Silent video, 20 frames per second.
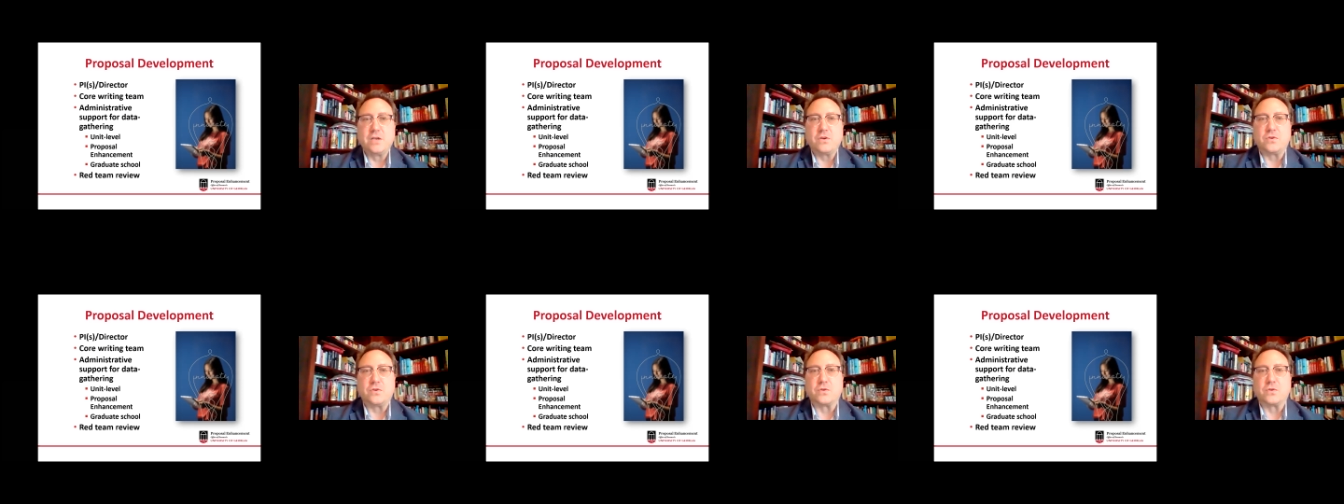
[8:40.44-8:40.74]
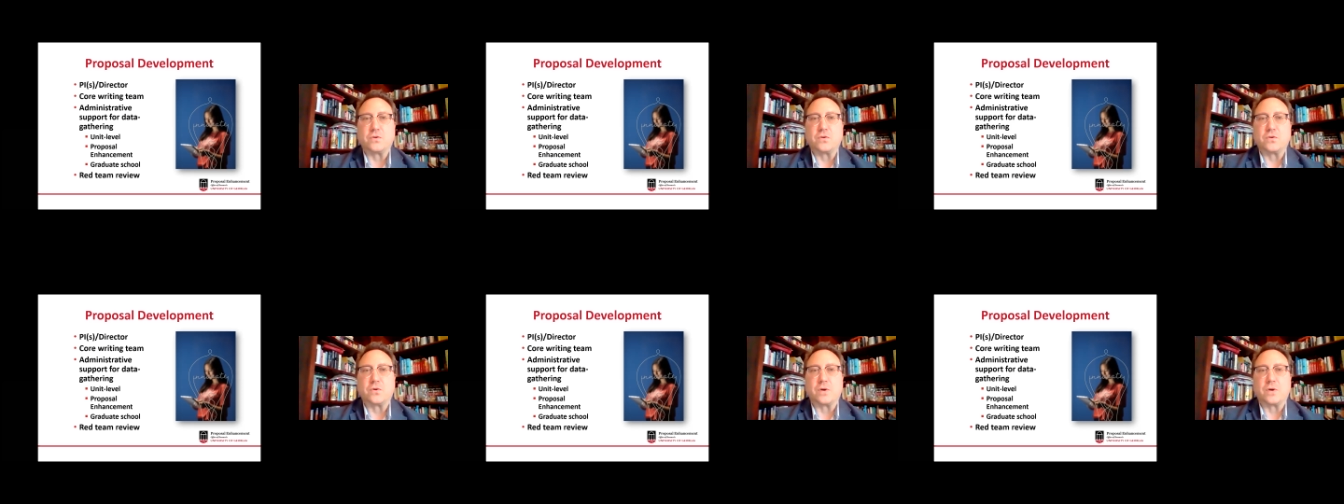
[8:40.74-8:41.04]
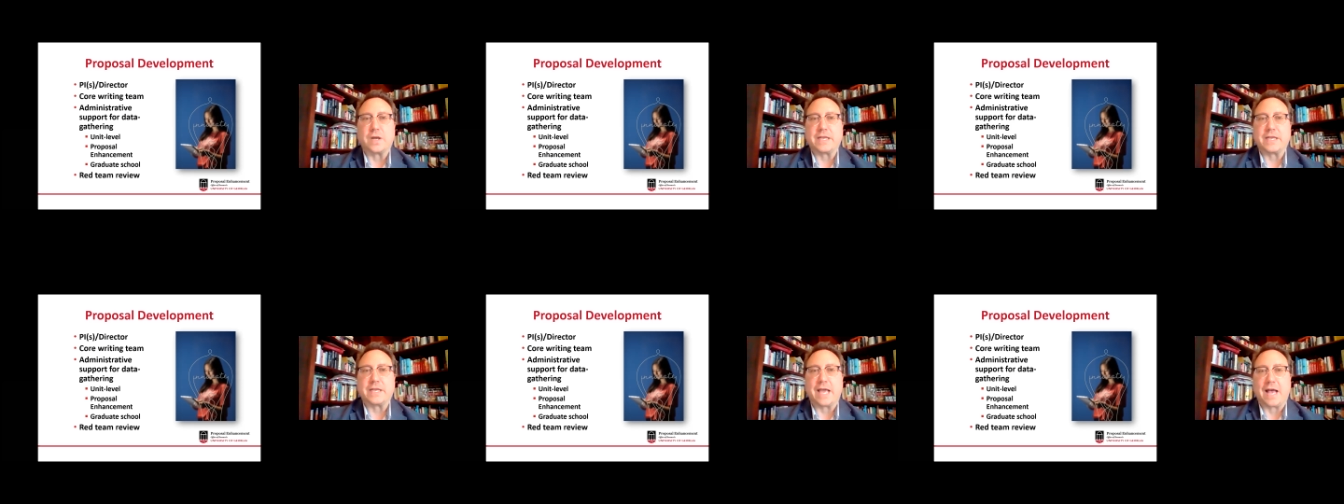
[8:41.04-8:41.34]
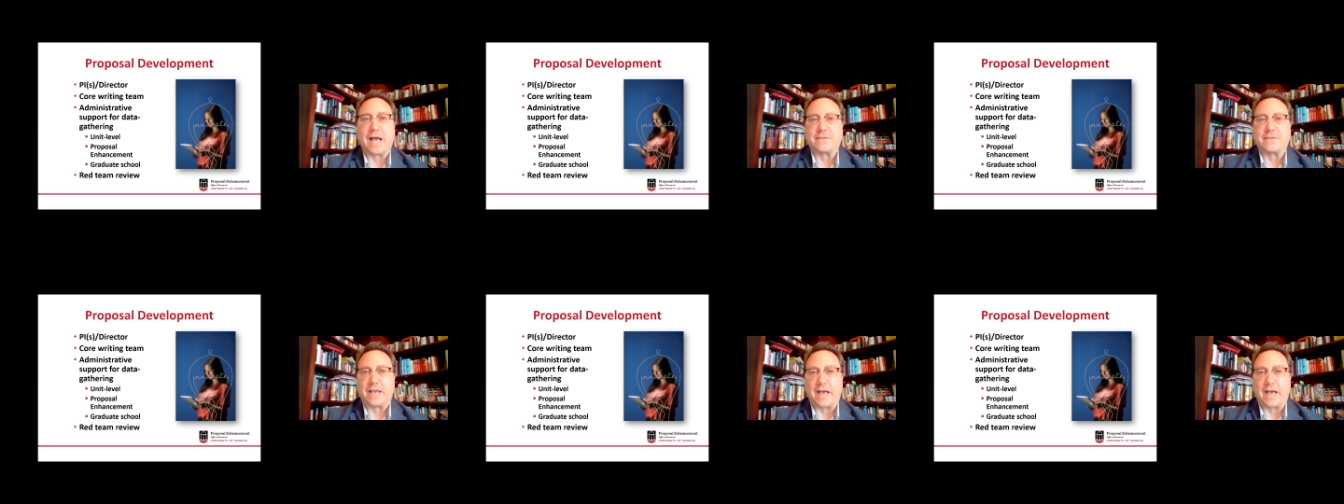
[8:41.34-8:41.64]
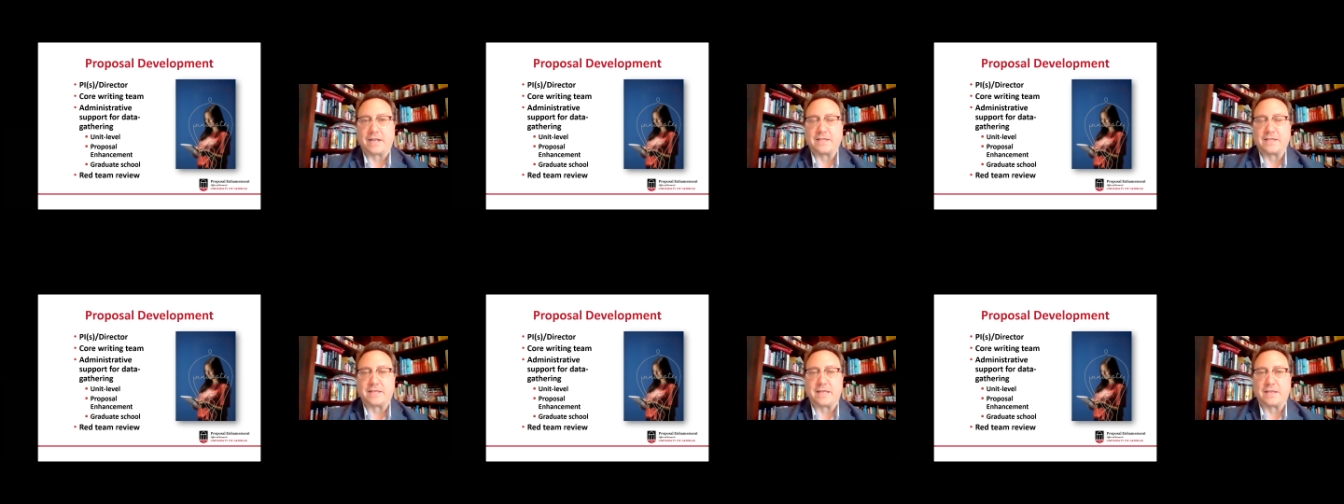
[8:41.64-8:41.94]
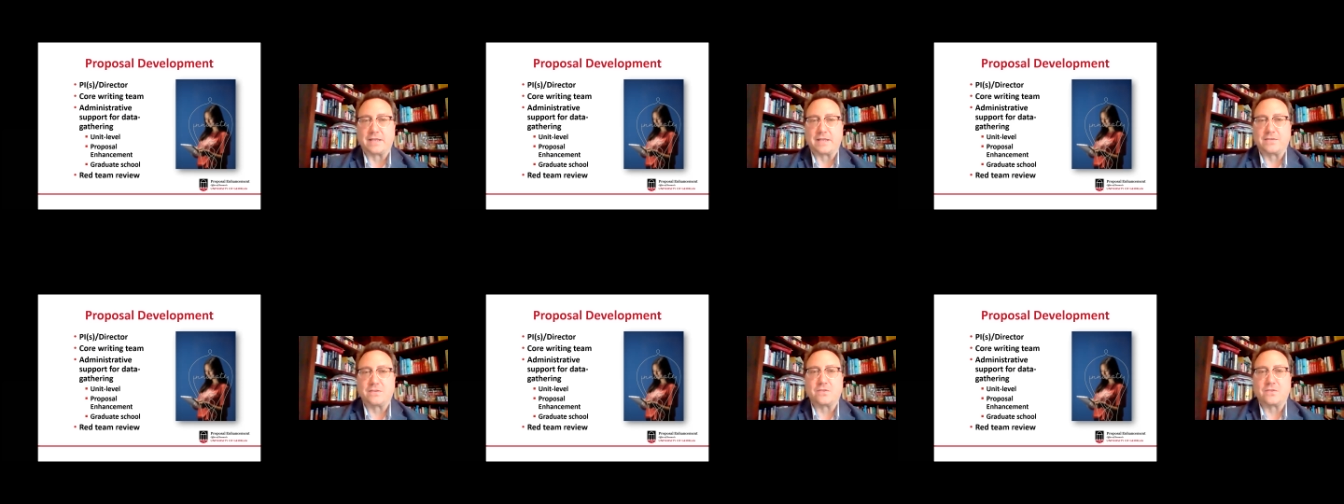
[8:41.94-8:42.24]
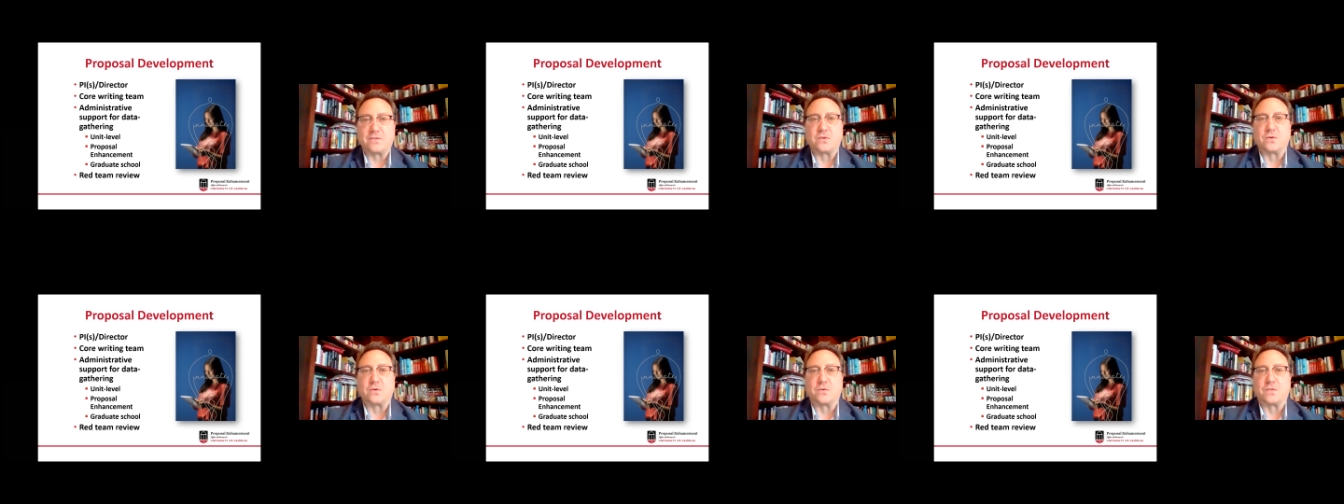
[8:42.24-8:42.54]
who has access
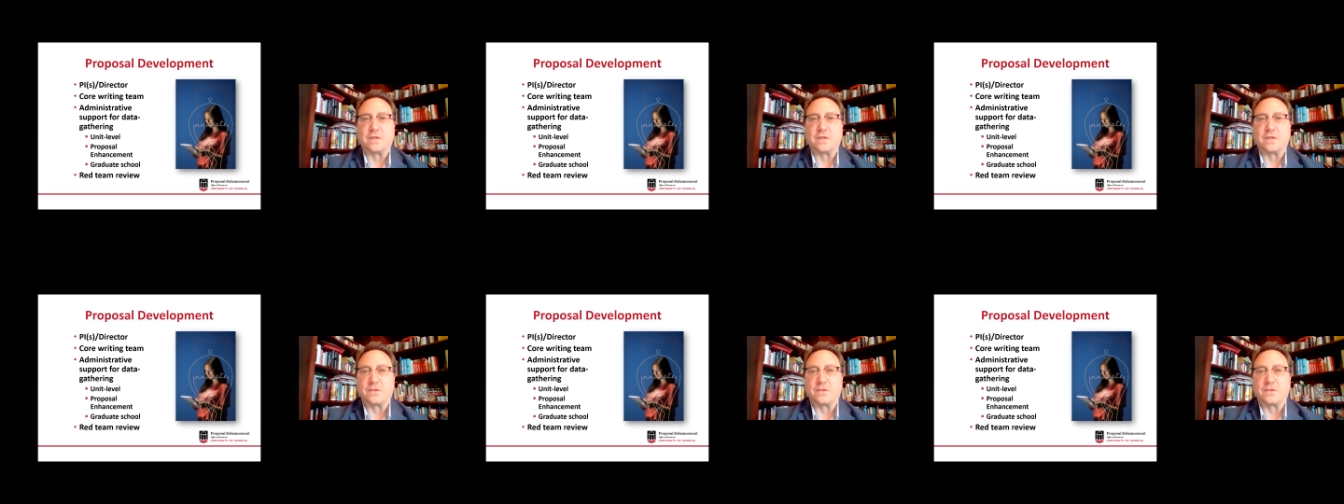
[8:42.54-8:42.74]
to the